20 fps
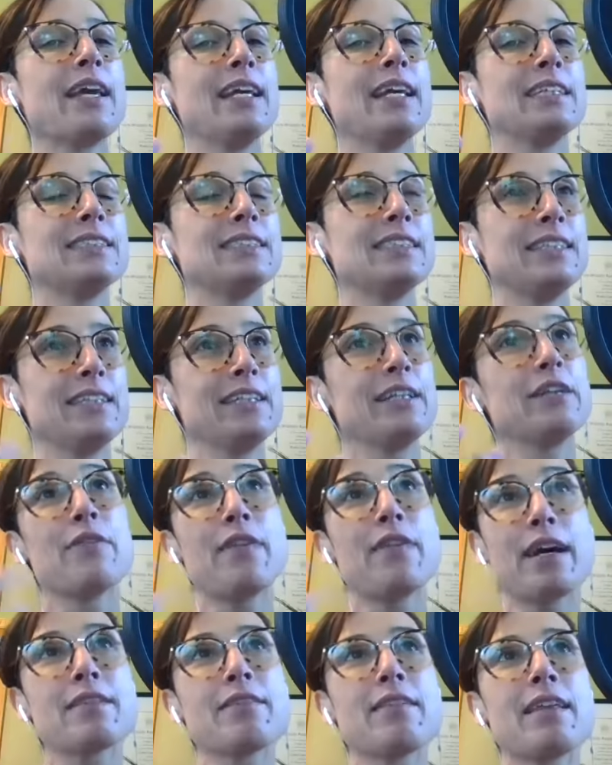it's you know
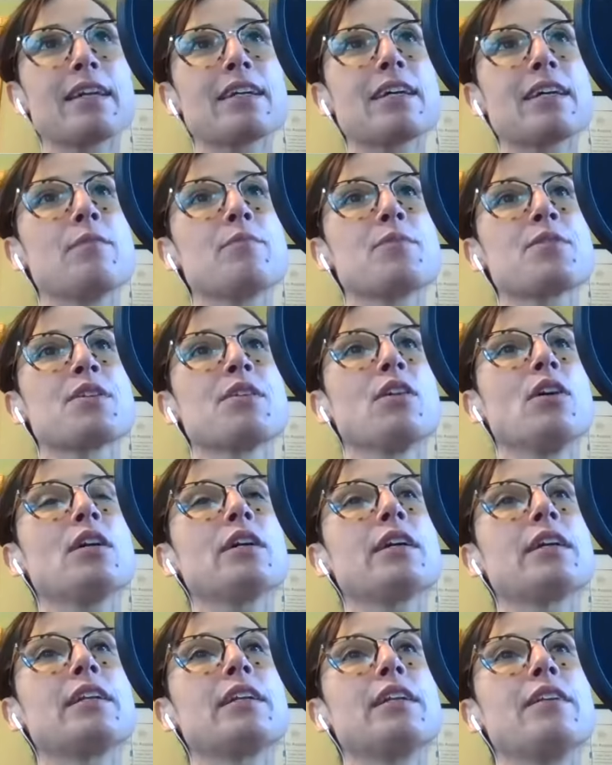that that comes
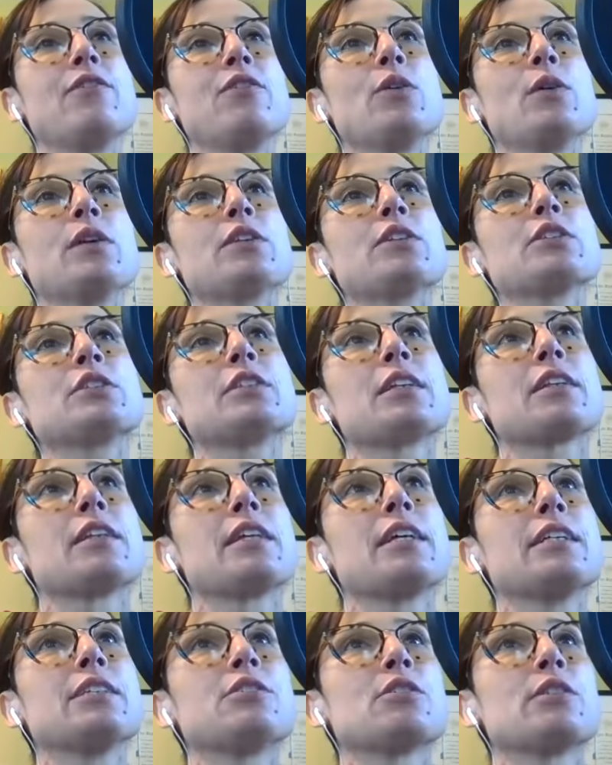along, and if you understand the
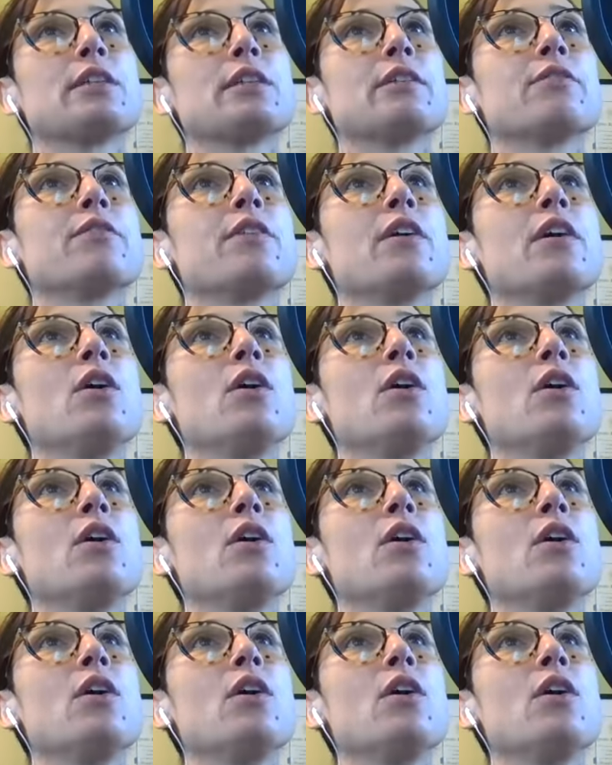history of